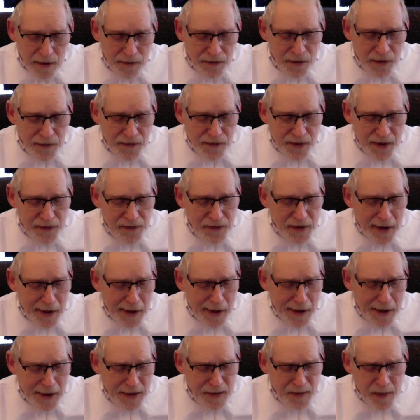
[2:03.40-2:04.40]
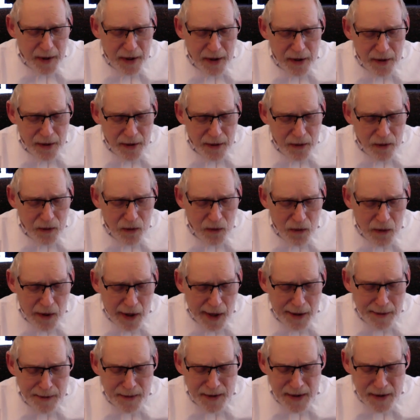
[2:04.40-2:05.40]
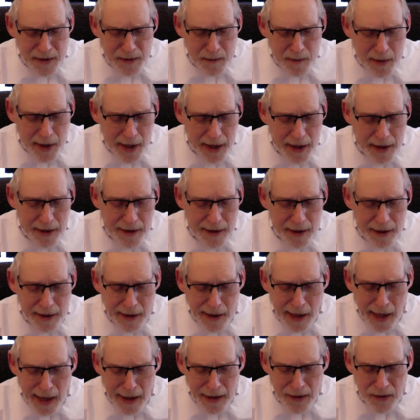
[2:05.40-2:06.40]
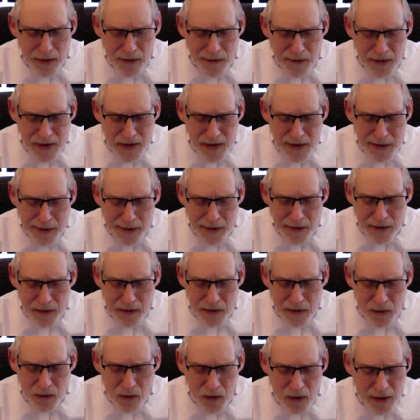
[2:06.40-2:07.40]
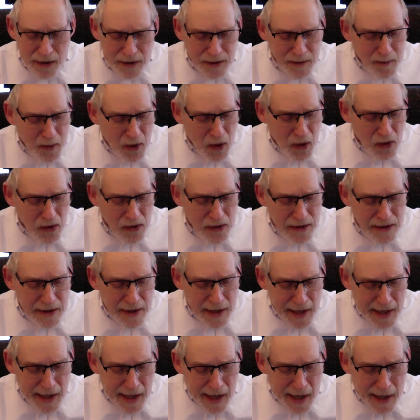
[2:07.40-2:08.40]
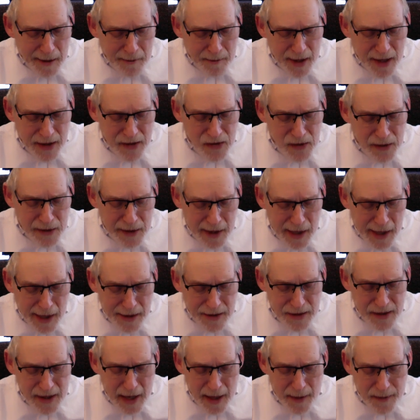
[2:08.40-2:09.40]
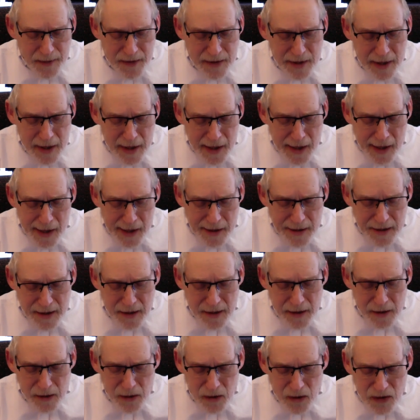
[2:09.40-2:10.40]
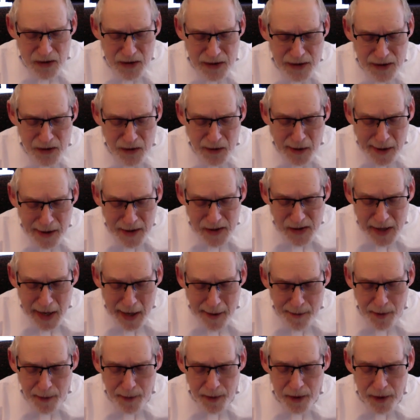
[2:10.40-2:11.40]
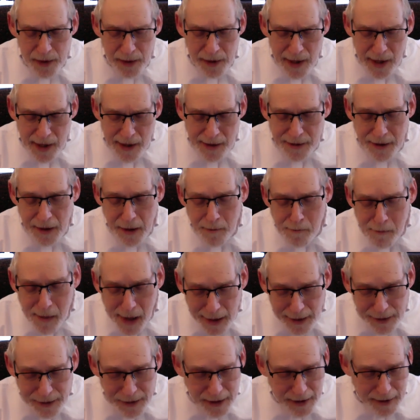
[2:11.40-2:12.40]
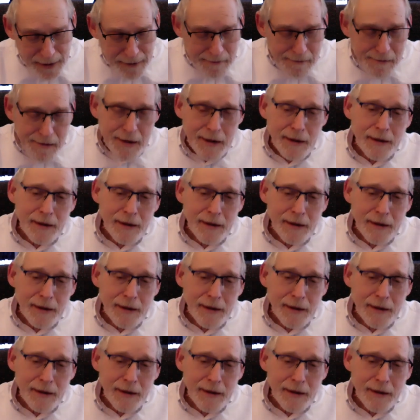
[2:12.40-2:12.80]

for 50 years, Peter Wadhams has made an annual visit to the world's poles and measured the ice caps. His conclusions are inescapable. They're melting.